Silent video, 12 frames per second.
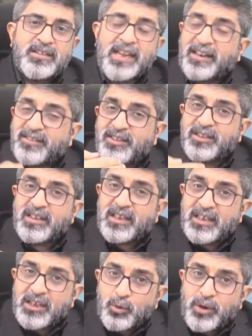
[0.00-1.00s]
that is
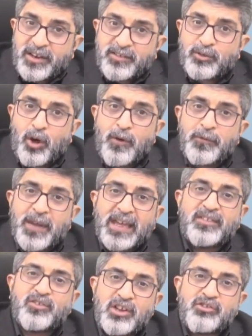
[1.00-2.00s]
units of
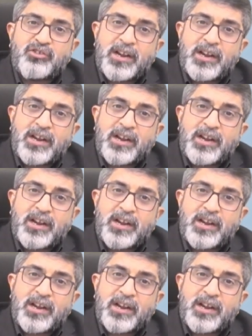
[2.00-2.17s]
exchange